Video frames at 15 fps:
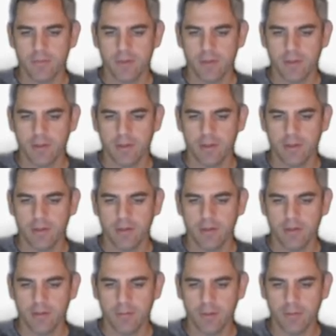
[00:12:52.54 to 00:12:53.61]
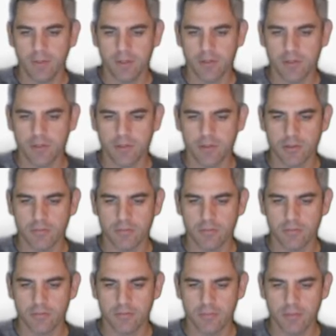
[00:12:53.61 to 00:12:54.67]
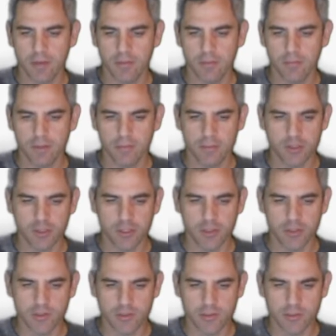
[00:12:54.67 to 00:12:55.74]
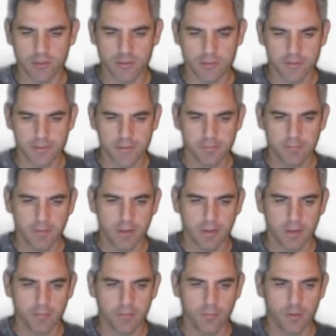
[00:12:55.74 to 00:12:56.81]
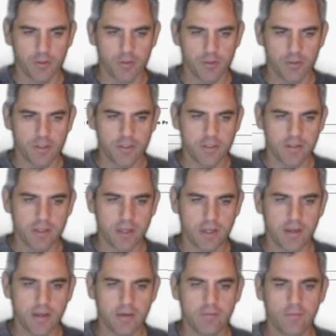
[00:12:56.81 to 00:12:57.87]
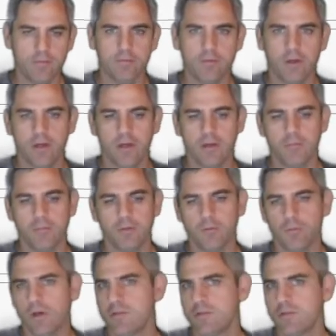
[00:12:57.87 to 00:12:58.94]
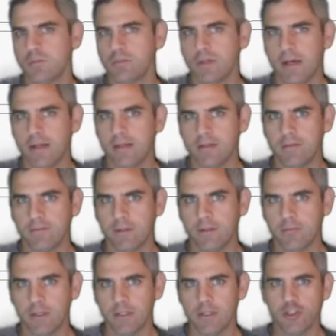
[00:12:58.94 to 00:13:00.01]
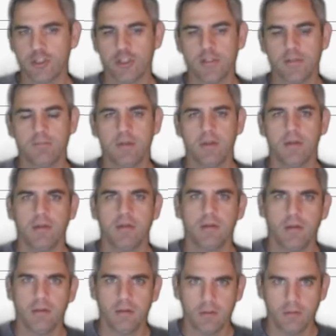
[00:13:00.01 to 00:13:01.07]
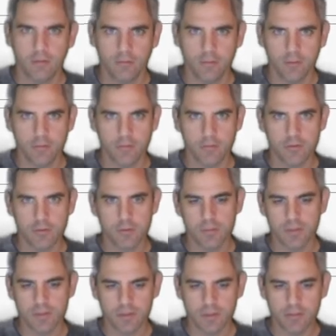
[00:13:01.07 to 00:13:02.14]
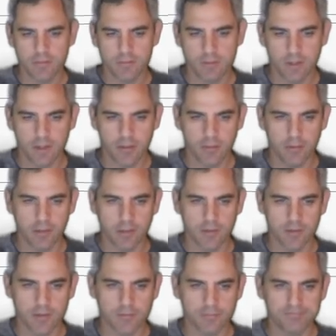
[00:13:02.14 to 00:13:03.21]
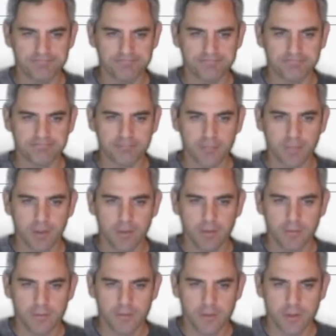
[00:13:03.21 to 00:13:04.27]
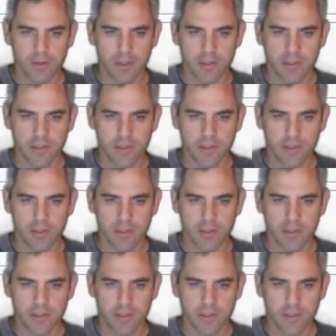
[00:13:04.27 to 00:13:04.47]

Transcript: and make sure that probably changes. Once you hit save, you'll want to apply the configuration, and then your phone should be set for .1x. So the next